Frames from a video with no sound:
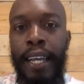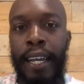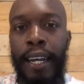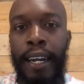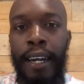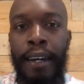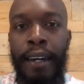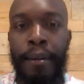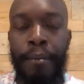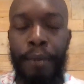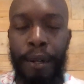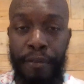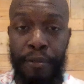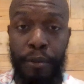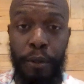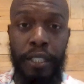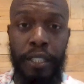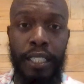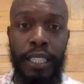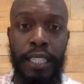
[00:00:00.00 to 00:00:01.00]

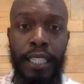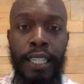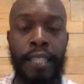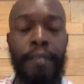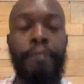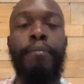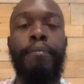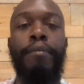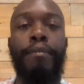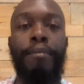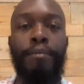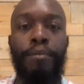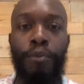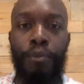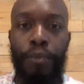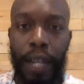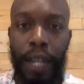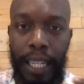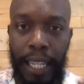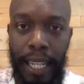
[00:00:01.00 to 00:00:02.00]
Unfortunately,
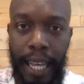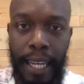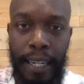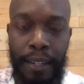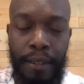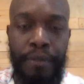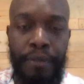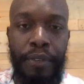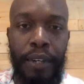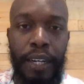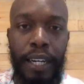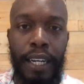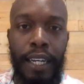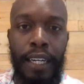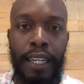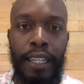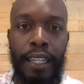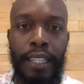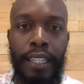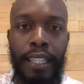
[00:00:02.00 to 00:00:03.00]
a lot
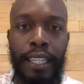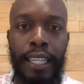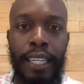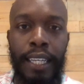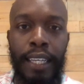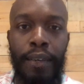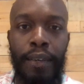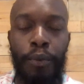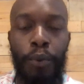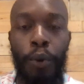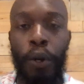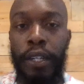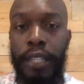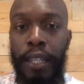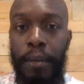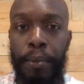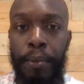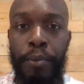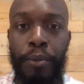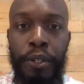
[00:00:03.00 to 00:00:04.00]
of the work
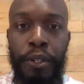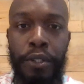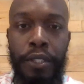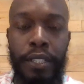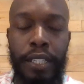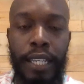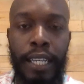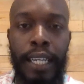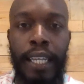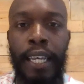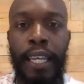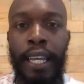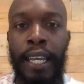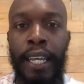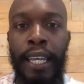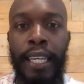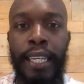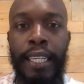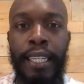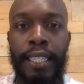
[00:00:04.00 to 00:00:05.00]
that people do today
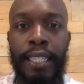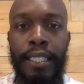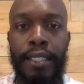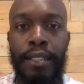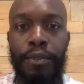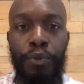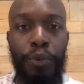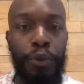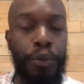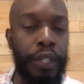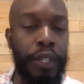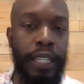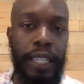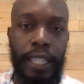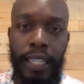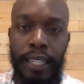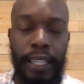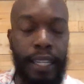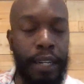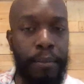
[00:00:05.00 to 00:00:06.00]
is rooted
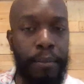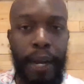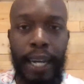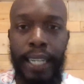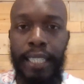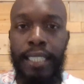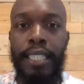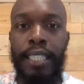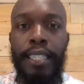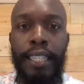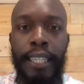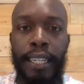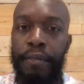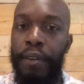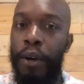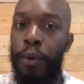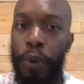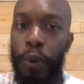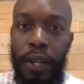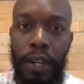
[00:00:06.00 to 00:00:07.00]
in their mindset that if I
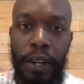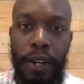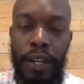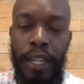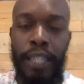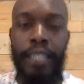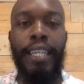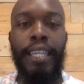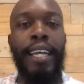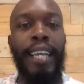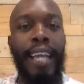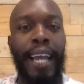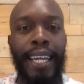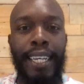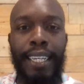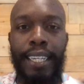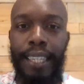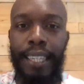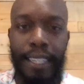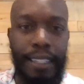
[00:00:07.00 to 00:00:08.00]
work hard, I
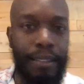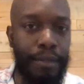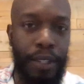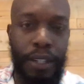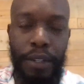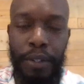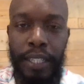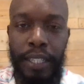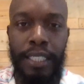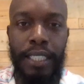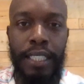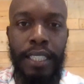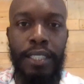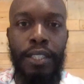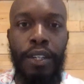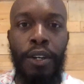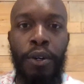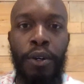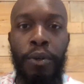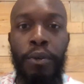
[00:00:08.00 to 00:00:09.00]
can, get to this
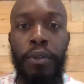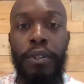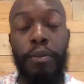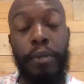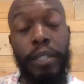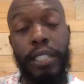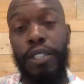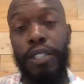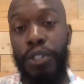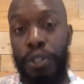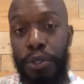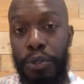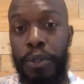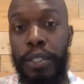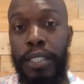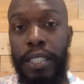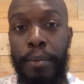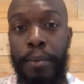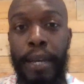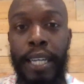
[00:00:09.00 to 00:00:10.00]
goal, which is true in
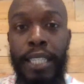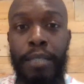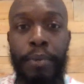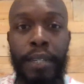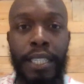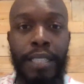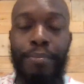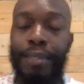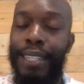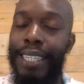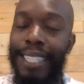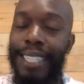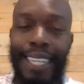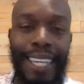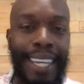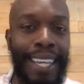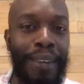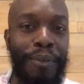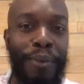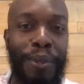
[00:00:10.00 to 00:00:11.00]
some aspects. But
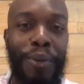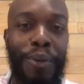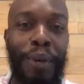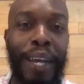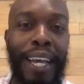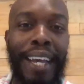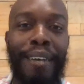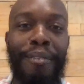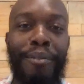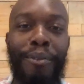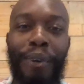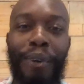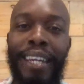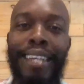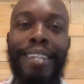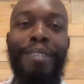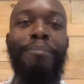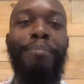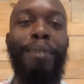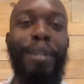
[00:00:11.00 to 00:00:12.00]
when you have
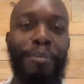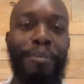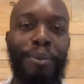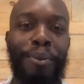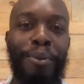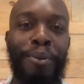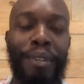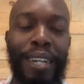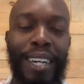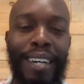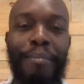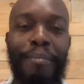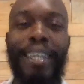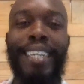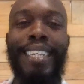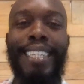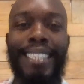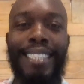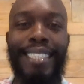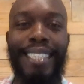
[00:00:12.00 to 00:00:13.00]
random people
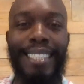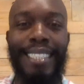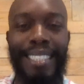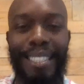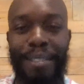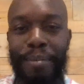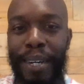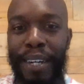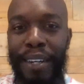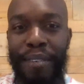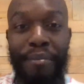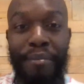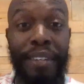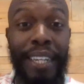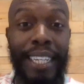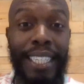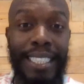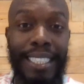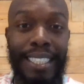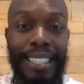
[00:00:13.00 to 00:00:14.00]
making decisions about
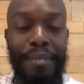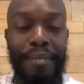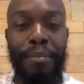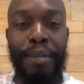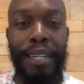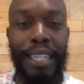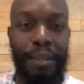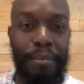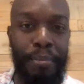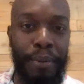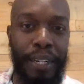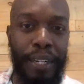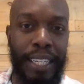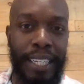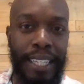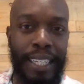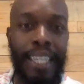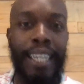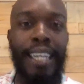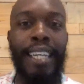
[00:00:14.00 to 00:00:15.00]
inflation and money
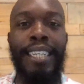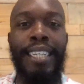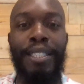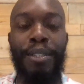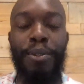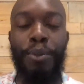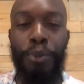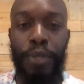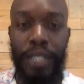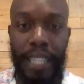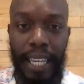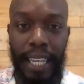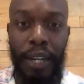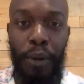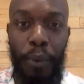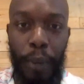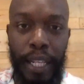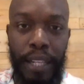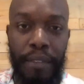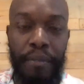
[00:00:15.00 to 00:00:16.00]
printing to take
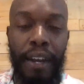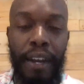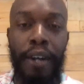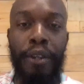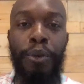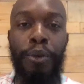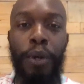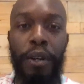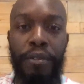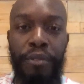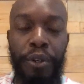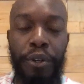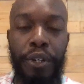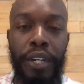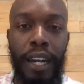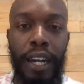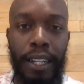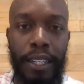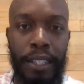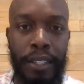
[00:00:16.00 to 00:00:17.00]
away the value of your
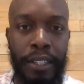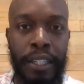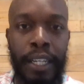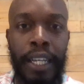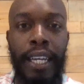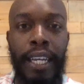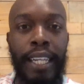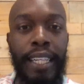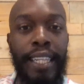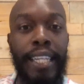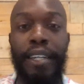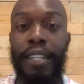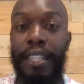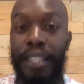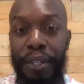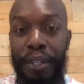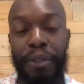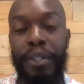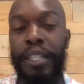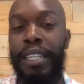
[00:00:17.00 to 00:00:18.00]
dollar, they're
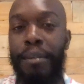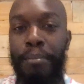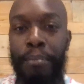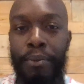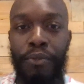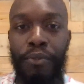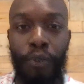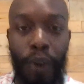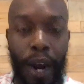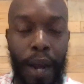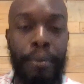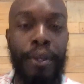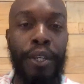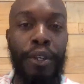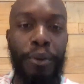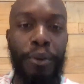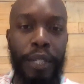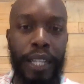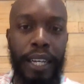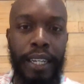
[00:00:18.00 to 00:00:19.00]
literally robbing
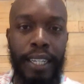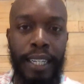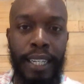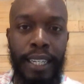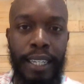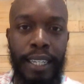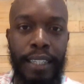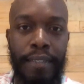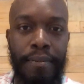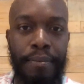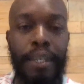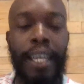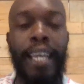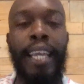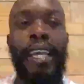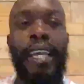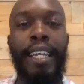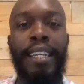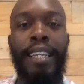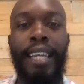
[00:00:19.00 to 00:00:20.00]
you without a gun.
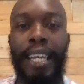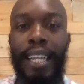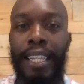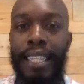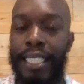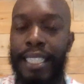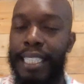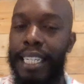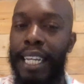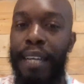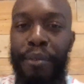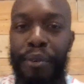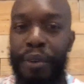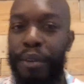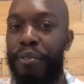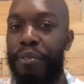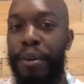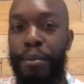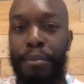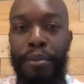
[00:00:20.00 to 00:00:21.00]
And the slavery
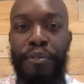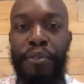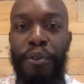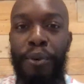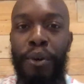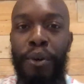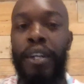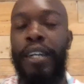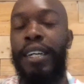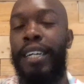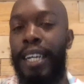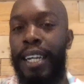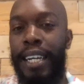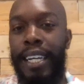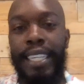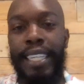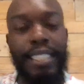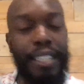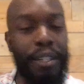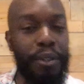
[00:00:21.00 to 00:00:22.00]
from before
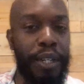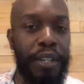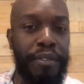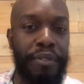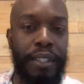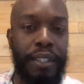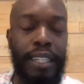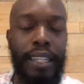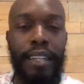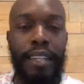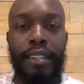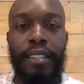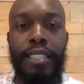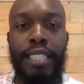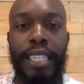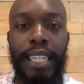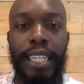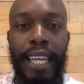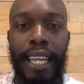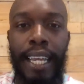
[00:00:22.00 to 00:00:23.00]
is no different than
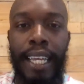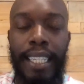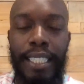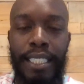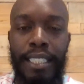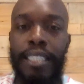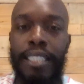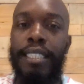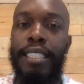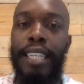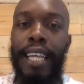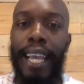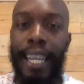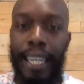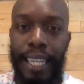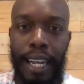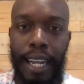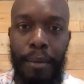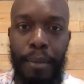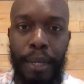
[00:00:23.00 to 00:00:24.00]
today. It's just
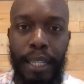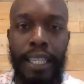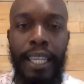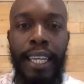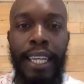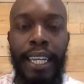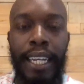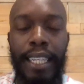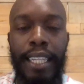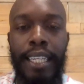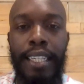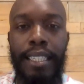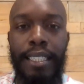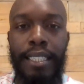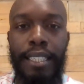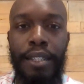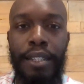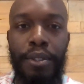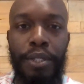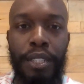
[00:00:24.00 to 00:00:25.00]
economic. And I think the
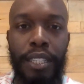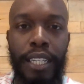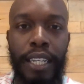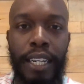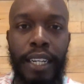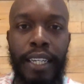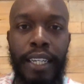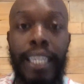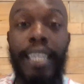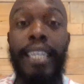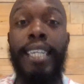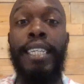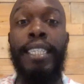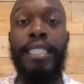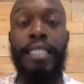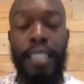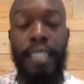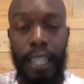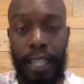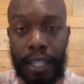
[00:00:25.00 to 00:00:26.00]
solution there
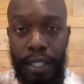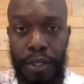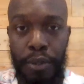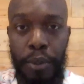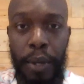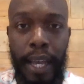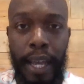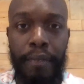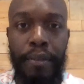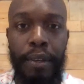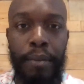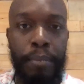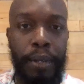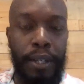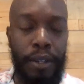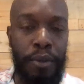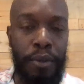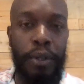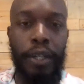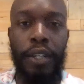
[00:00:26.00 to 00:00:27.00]
is to have a
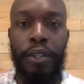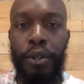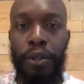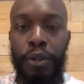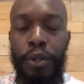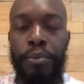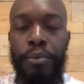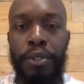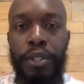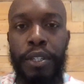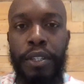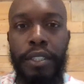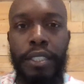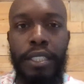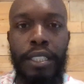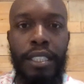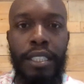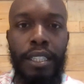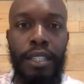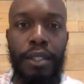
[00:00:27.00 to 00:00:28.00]
Bitcoin or cryptocurrency
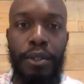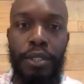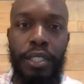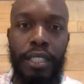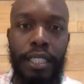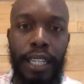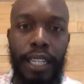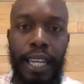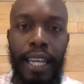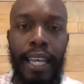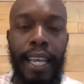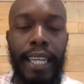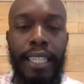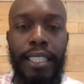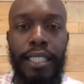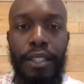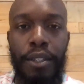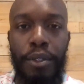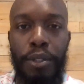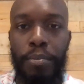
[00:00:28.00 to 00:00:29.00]
solution and
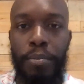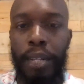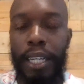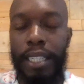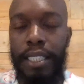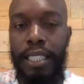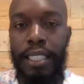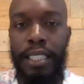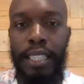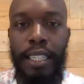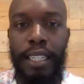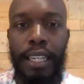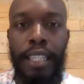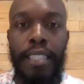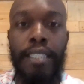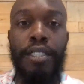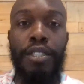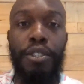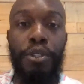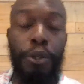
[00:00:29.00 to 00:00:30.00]
to use blockchain
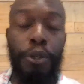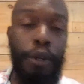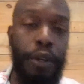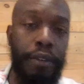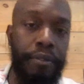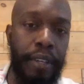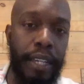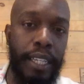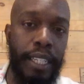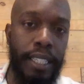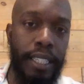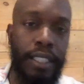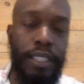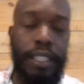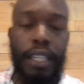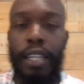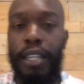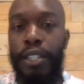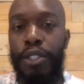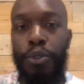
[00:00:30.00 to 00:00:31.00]
technology to your advantage
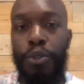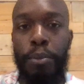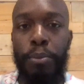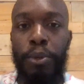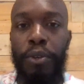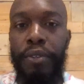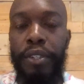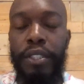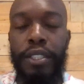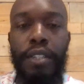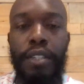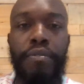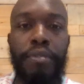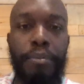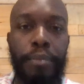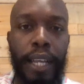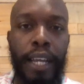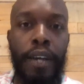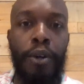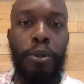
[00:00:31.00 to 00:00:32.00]
to remove yourself from
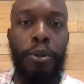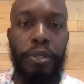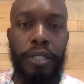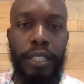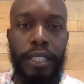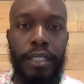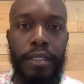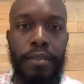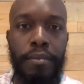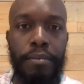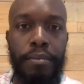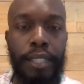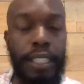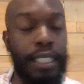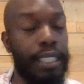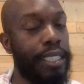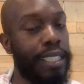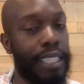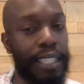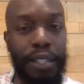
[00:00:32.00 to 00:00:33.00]
that old system, because
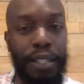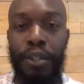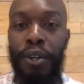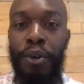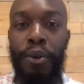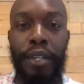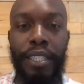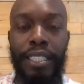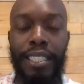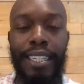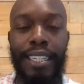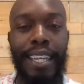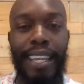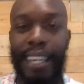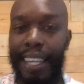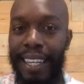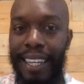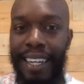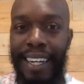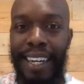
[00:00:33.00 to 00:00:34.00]
it's still going
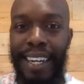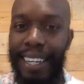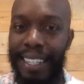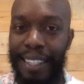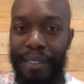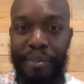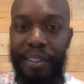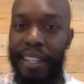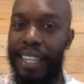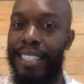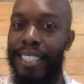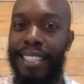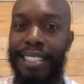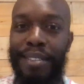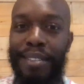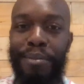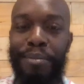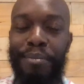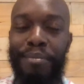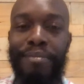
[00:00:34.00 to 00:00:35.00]
today. The fiat
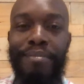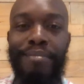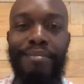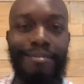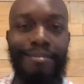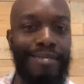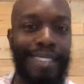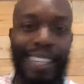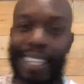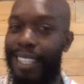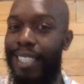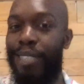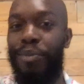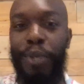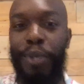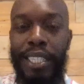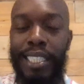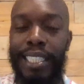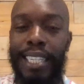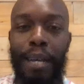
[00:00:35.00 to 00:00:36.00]
system is
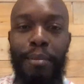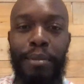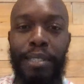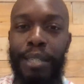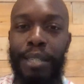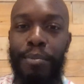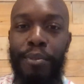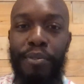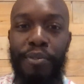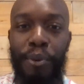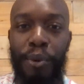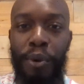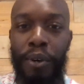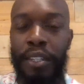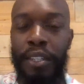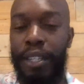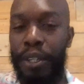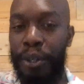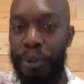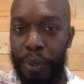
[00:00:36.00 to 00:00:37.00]
what established it before,
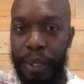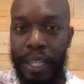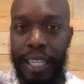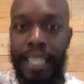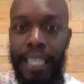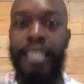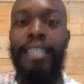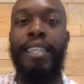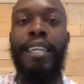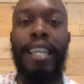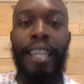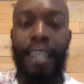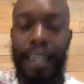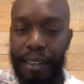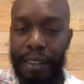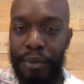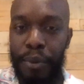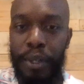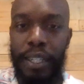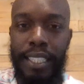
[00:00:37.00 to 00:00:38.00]
the greed
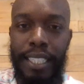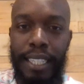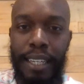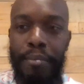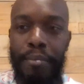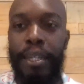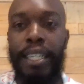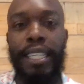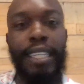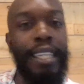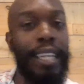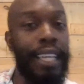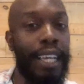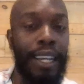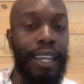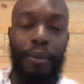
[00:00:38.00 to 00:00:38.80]
of wanting to get money.